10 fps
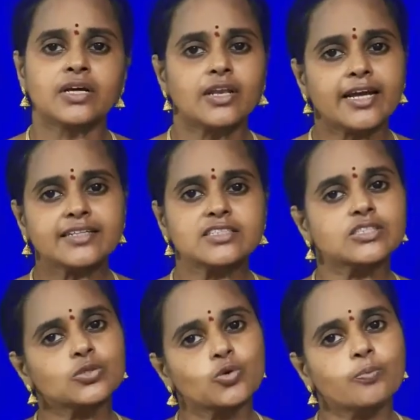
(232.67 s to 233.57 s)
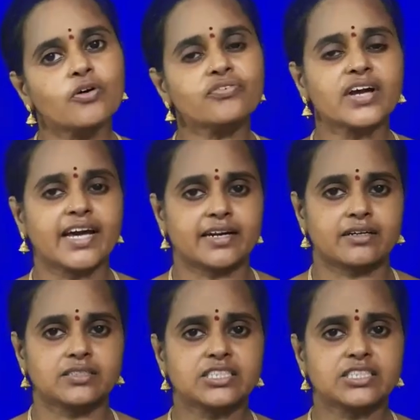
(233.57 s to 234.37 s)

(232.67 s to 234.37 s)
like this group of characters.